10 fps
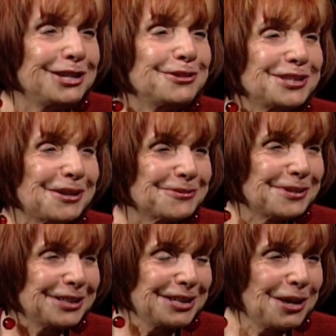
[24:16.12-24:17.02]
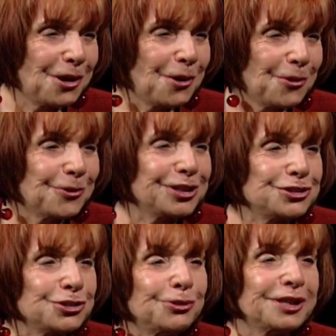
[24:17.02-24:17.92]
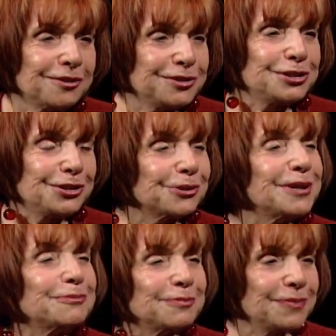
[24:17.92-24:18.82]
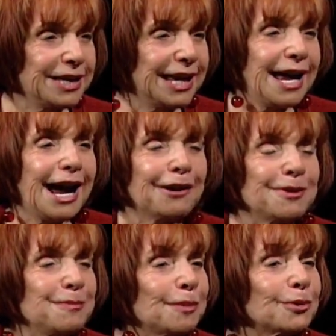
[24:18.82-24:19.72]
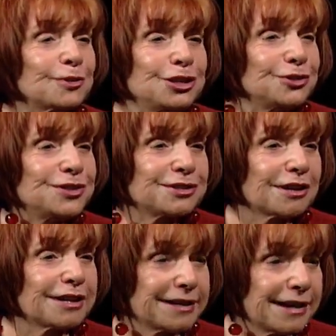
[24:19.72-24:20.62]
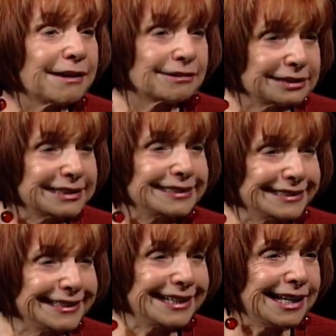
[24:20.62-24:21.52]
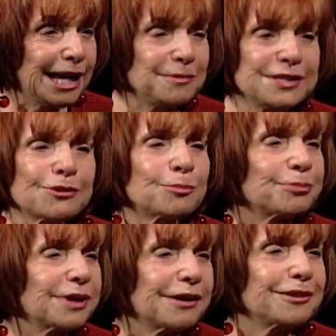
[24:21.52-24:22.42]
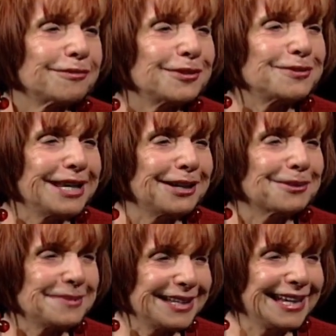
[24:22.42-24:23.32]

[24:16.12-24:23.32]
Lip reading: And you love what you love to do. And I remember when you started out. I'm so proud of you, Naomi.